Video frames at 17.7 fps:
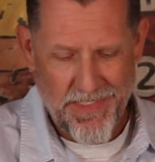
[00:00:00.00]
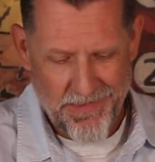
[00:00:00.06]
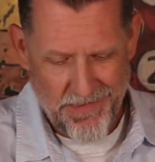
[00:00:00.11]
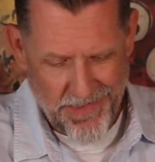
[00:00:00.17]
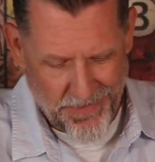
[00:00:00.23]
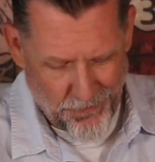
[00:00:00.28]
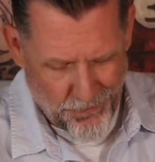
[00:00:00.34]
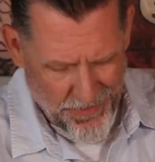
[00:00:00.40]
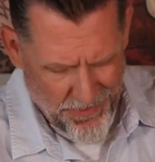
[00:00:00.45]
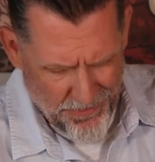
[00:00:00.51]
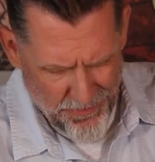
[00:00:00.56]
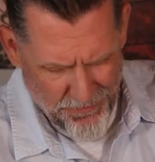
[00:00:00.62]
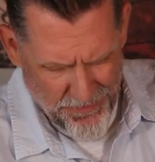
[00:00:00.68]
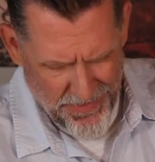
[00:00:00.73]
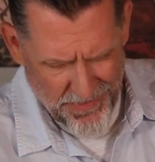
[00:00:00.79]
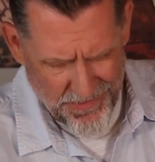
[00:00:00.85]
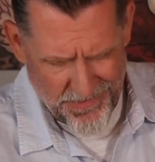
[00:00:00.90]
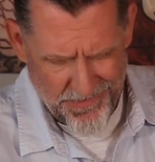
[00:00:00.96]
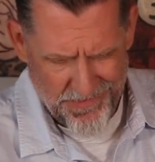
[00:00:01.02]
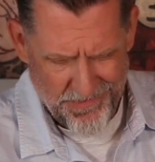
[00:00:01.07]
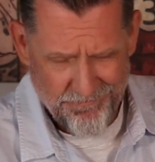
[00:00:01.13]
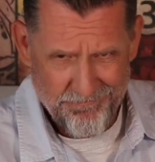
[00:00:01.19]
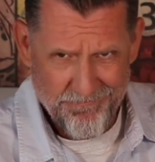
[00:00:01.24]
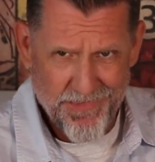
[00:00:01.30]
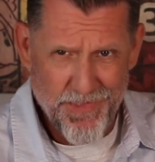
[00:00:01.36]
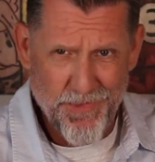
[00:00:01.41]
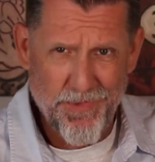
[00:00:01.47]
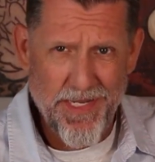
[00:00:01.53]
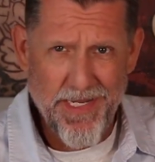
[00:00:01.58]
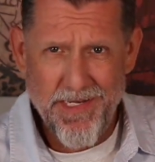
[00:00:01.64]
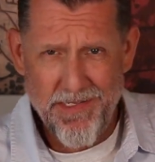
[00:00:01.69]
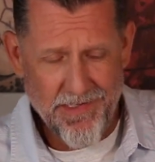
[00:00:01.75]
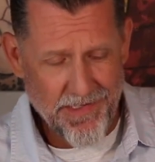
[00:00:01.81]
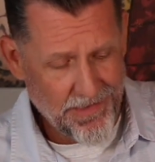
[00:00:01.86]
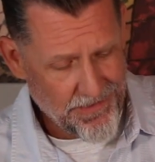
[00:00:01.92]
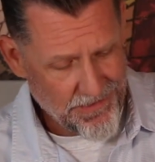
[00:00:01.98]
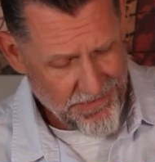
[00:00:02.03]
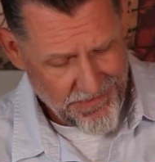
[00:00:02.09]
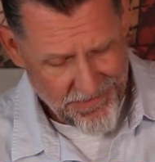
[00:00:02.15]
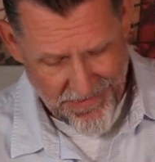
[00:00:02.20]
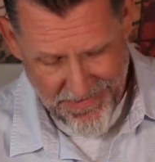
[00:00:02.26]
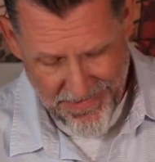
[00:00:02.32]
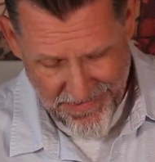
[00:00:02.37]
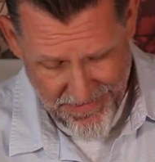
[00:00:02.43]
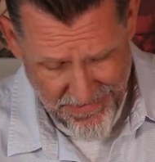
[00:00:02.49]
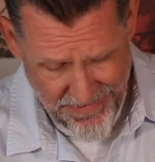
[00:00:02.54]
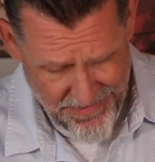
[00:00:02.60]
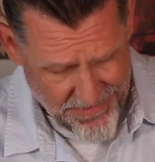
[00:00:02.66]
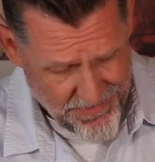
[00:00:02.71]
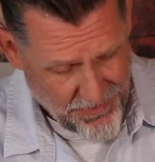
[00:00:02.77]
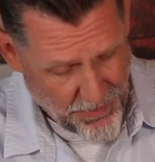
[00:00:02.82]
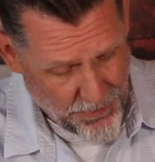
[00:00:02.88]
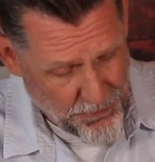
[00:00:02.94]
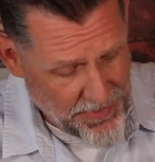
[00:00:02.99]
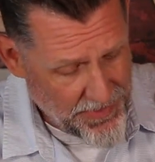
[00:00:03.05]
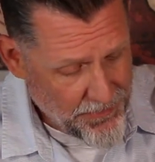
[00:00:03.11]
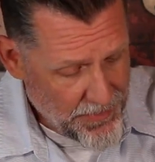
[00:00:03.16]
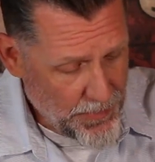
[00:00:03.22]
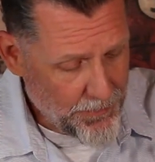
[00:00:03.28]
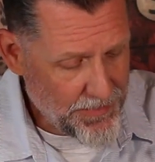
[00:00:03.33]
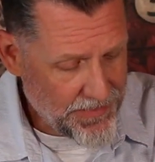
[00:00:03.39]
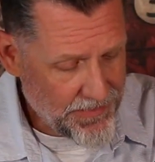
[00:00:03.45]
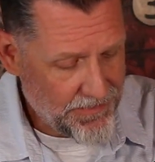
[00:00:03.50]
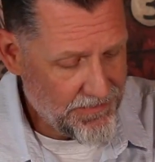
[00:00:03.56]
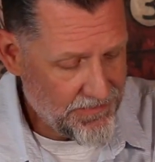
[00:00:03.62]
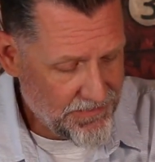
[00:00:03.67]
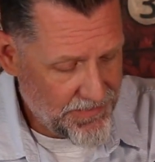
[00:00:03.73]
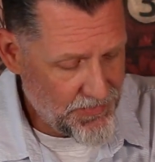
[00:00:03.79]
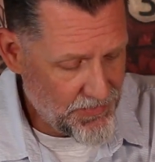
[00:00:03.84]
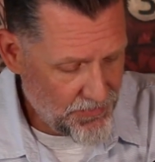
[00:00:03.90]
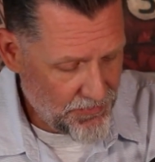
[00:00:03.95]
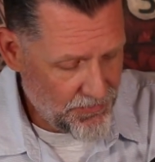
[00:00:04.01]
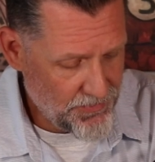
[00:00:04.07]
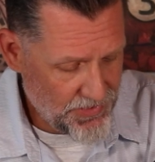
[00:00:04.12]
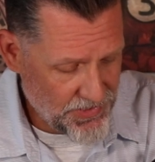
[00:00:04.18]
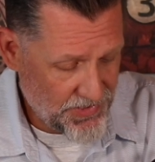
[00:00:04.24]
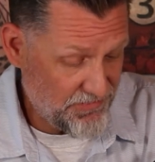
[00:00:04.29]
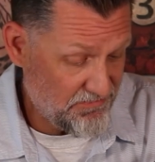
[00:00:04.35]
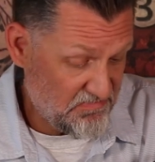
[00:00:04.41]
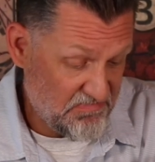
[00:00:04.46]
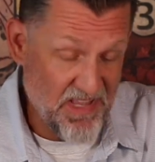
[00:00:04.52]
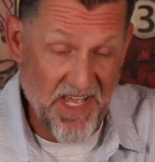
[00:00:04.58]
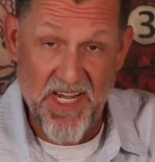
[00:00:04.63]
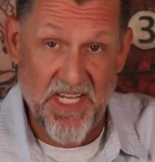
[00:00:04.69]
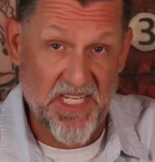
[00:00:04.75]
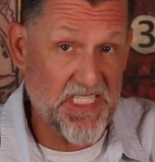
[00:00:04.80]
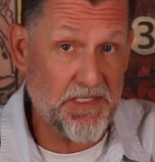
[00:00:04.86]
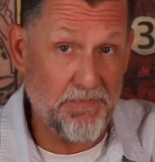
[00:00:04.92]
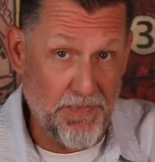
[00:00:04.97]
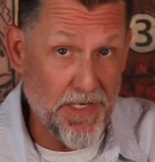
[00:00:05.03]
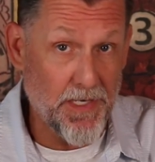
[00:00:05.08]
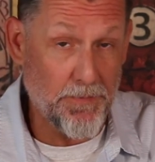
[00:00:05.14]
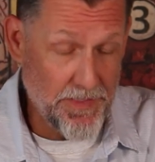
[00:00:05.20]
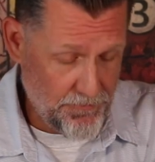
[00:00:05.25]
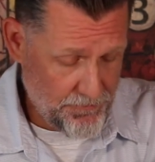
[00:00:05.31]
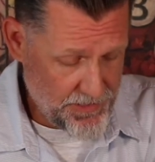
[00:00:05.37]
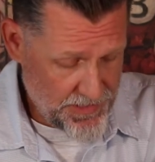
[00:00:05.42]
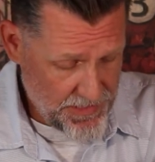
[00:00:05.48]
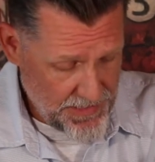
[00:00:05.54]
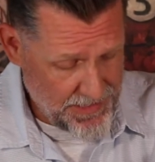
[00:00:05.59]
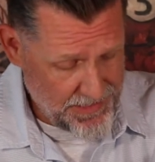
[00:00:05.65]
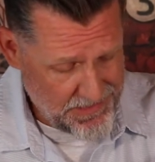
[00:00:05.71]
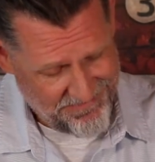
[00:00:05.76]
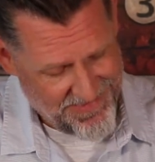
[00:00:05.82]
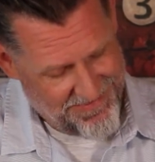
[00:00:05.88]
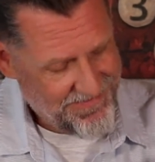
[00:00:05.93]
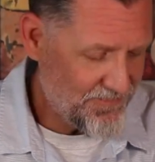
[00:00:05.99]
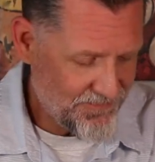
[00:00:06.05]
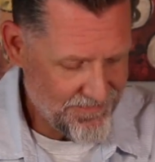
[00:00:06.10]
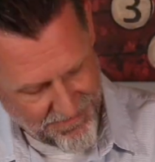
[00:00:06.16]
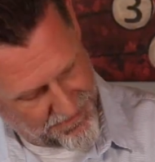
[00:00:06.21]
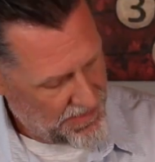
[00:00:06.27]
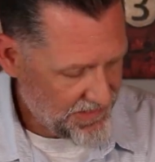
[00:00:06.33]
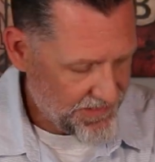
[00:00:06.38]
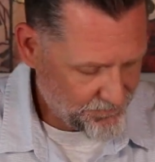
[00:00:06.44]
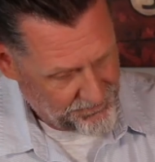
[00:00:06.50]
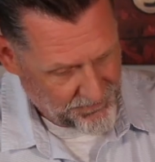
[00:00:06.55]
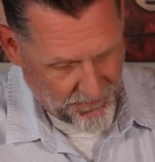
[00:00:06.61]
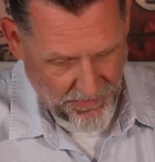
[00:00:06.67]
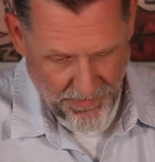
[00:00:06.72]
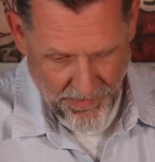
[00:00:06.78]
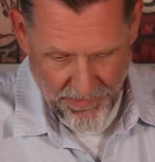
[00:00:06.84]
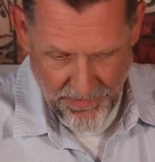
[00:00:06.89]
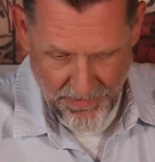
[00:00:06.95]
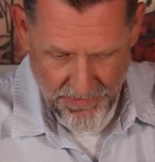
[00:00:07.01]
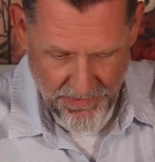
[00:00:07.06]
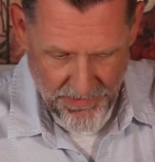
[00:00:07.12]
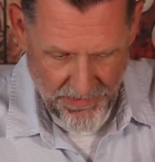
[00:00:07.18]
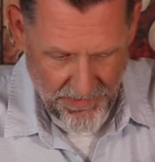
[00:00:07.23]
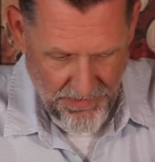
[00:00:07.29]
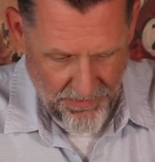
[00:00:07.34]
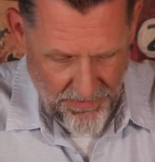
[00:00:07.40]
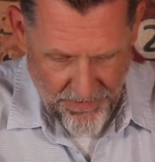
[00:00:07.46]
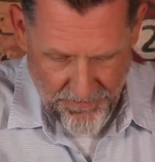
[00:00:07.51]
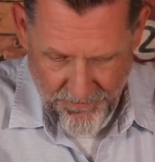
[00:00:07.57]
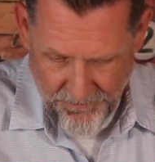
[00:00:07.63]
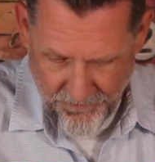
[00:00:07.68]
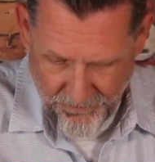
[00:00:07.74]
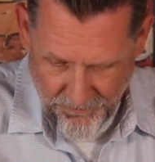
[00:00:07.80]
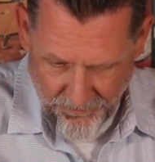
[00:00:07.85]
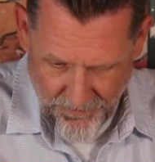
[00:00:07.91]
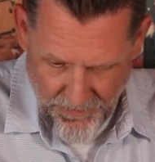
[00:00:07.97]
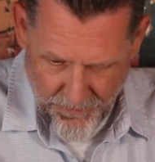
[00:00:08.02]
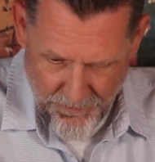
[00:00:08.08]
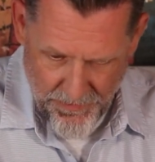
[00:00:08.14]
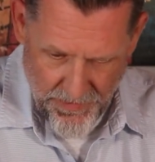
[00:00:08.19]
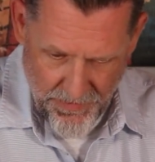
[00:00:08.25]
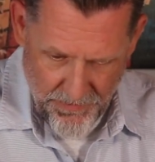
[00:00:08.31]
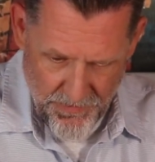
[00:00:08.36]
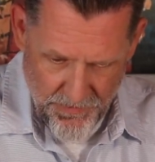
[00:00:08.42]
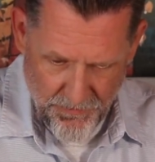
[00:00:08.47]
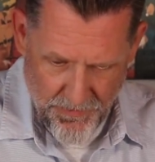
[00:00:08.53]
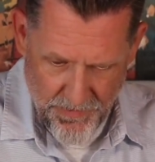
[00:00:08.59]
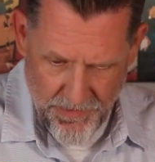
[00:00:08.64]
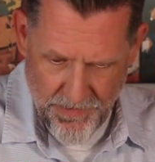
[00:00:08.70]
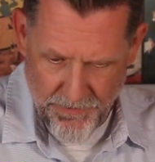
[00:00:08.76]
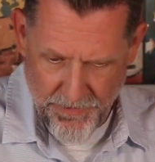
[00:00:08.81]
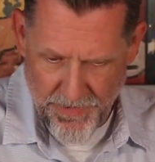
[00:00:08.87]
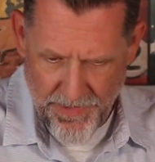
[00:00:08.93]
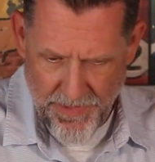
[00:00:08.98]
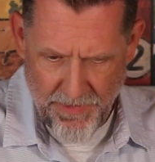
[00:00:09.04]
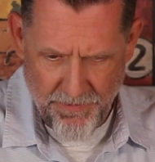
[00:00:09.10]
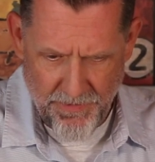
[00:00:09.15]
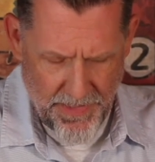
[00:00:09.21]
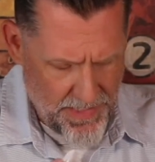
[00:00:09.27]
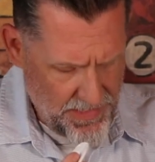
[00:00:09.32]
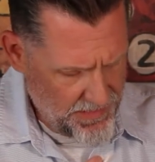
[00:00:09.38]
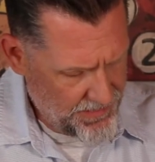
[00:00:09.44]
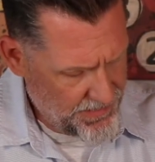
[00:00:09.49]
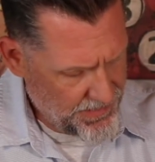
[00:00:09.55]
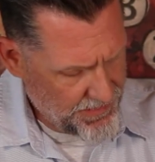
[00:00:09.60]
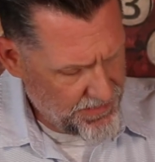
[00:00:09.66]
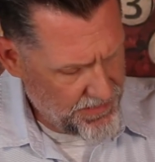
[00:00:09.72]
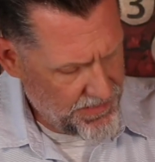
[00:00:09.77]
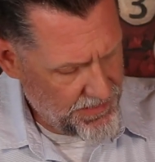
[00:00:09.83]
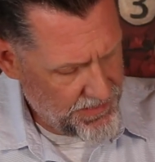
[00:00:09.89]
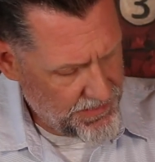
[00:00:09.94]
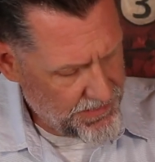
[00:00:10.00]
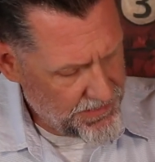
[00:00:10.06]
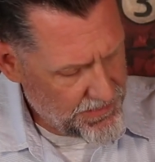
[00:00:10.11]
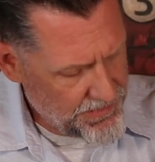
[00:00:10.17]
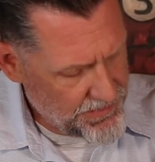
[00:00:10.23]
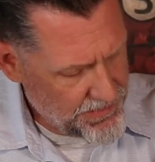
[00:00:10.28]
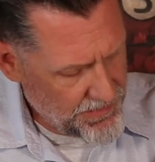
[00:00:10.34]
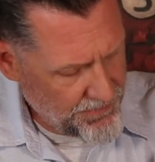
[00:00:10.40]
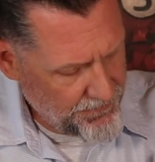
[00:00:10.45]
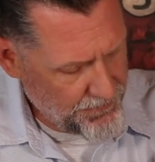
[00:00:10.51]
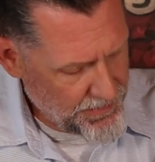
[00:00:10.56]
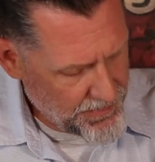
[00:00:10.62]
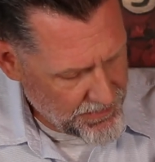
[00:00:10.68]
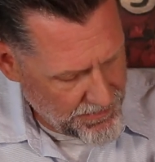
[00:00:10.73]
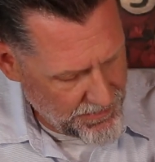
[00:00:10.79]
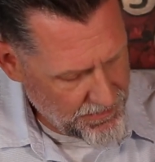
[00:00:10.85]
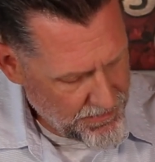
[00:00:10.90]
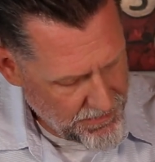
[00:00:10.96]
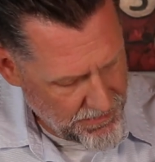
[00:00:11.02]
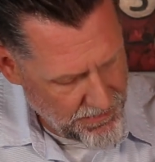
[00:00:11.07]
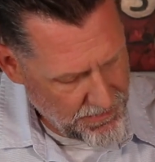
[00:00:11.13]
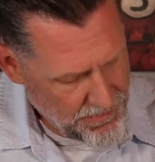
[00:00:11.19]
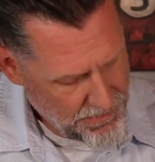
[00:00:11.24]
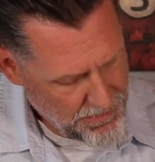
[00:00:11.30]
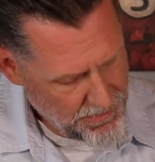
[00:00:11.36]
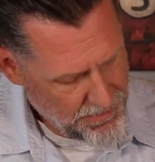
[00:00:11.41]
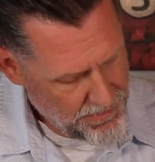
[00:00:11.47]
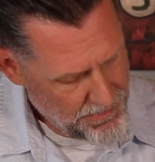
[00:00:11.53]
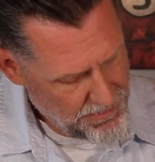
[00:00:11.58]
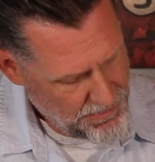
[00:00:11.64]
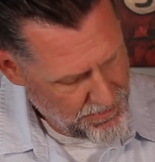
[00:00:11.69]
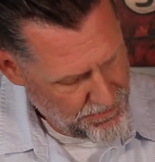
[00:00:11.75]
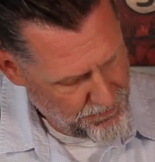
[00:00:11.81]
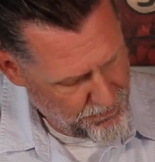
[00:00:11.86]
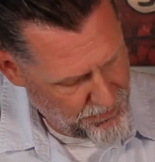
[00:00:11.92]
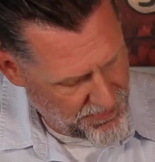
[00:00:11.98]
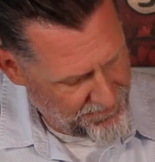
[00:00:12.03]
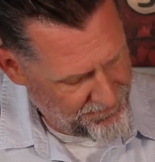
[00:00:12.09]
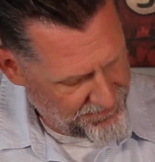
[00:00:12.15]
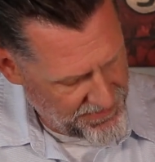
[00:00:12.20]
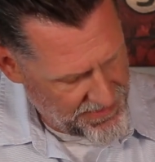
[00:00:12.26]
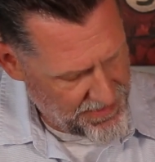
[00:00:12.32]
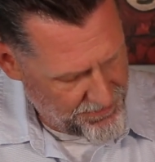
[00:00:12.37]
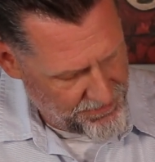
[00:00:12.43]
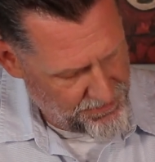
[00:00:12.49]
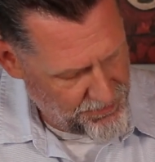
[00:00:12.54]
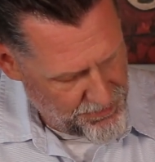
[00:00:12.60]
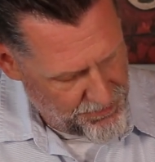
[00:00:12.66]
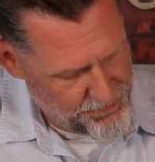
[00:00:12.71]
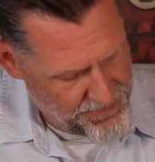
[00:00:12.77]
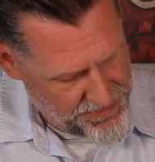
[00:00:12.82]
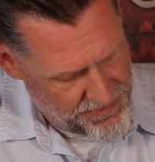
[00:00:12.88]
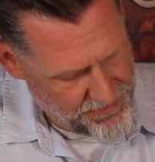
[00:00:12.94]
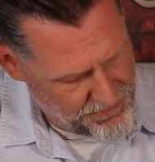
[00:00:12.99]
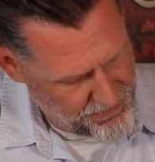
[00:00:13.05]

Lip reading: out to like $300, $280, I don't know, on a brand new helmet to just then experiment with it. Okay, let's see. I'm gonna use one without anything on it just to see if we can buff it out a little bit.